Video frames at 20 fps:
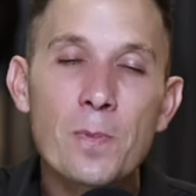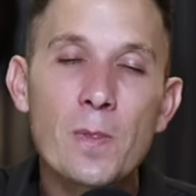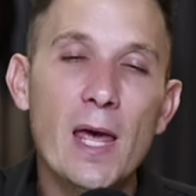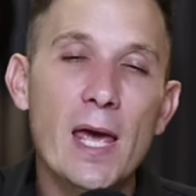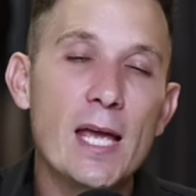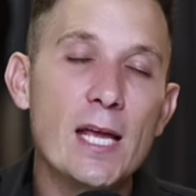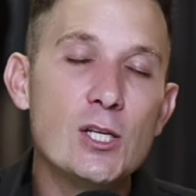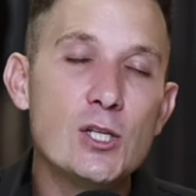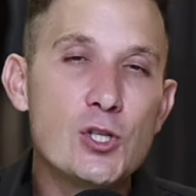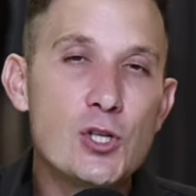
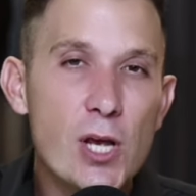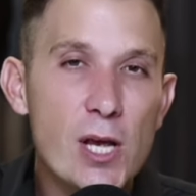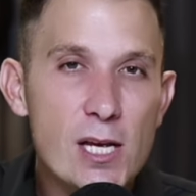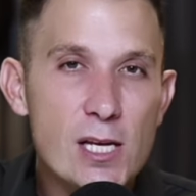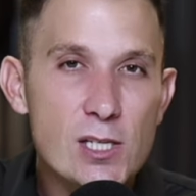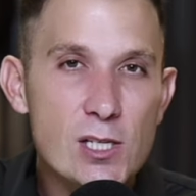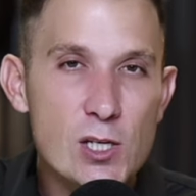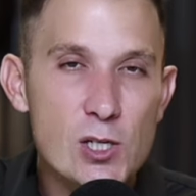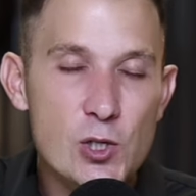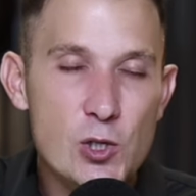In
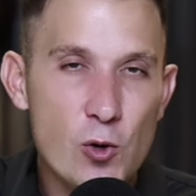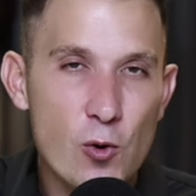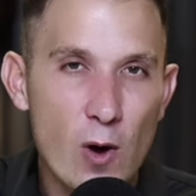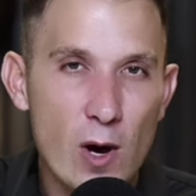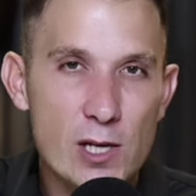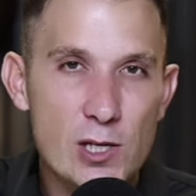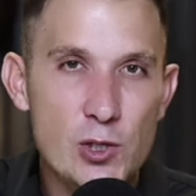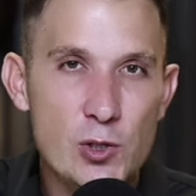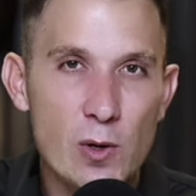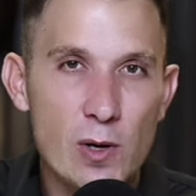Jesus
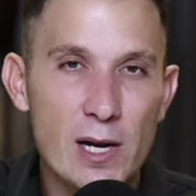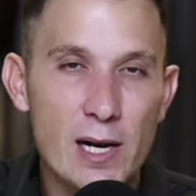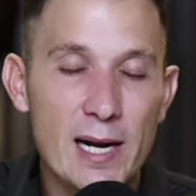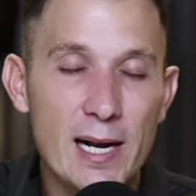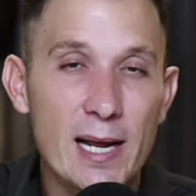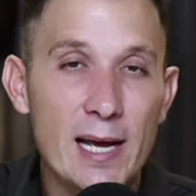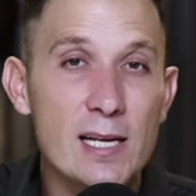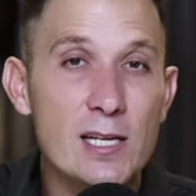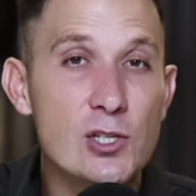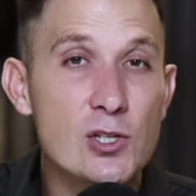Christ, you are
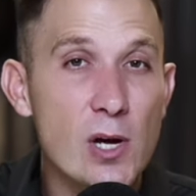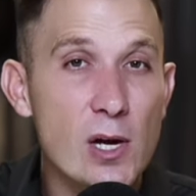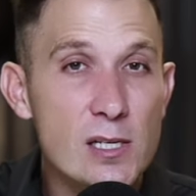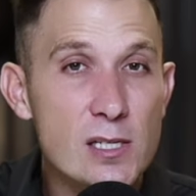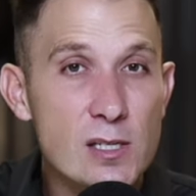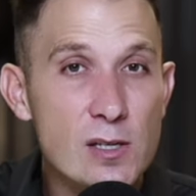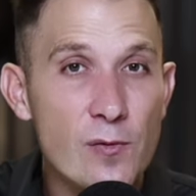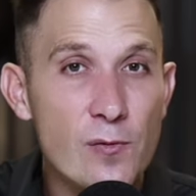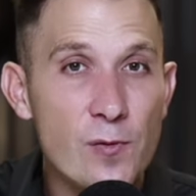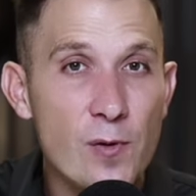declared
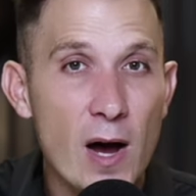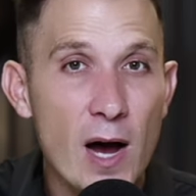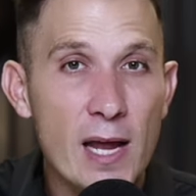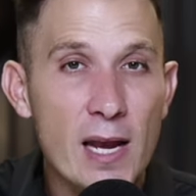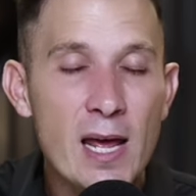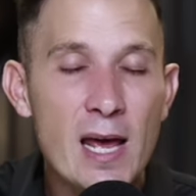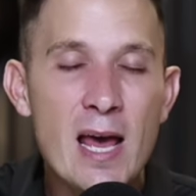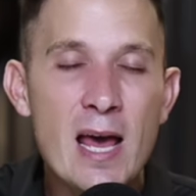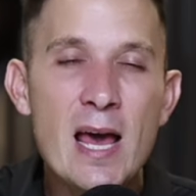justified.